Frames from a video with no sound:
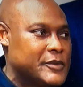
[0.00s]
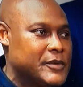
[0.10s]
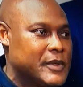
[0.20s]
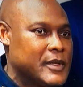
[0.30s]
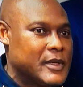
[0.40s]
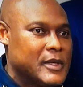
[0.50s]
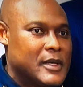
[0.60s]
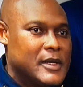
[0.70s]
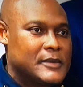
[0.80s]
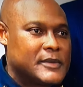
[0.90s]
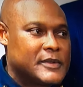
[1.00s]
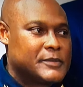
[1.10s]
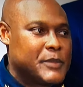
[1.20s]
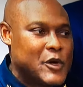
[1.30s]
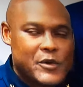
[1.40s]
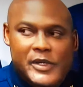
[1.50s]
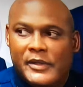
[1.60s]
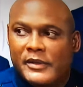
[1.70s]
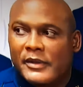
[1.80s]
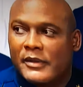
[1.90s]
to, spoke
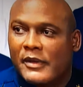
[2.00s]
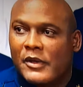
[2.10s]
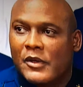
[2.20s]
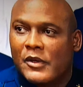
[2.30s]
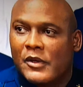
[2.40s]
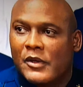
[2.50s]
on